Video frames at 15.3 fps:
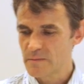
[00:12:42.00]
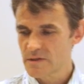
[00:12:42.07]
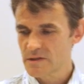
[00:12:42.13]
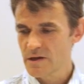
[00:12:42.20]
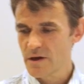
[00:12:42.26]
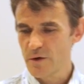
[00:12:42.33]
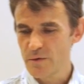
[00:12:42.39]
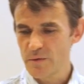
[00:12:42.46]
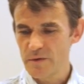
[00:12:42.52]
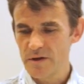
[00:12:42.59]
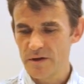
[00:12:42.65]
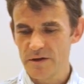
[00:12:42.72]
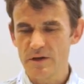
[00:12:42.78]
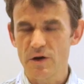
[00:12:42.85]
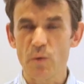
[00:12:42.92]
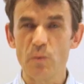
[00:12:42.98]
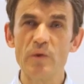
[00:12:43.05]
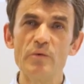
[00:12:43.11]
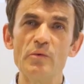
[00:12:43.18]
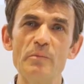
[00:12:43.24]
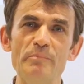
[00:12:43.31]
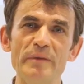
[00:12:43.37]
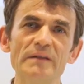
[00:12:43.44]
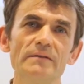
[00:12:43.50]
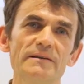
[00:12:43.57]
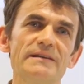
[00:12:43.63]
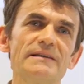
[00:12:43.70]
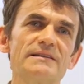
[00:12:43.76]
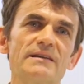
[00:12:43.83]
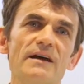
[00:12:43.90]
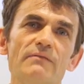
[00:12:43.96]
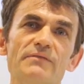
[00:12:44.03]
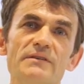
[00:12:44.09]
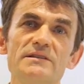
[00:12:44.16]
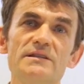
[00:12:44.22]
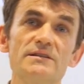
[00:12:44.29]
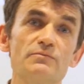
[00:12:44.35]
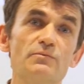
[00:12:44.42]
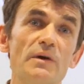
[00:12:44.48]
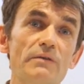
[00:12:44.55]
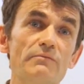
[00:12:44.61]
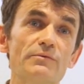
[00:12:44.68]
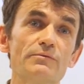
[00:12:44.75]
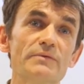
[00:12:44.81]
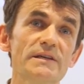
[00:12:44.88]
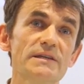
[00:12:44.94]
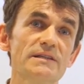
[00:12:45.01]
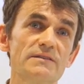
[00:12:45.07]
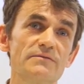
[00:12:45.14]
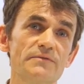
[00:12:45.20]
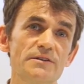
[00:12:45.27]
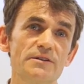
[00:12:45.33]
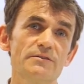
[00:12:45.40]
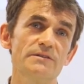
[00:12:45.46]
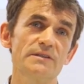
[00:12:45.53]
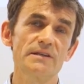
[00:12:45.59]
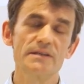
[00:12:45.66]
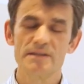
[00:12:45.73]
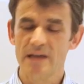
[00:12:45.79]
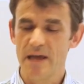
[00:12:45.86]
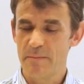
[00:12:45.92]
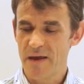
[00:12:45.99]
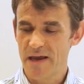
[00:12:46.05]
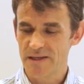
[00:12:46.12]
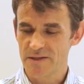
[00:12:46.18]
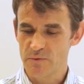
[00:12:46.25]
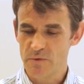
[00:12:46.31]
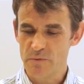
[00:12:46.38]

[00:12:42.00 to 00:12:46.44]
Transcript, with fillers: So, you know, we were building stuff. This is one of the reasons for choosing a CMS.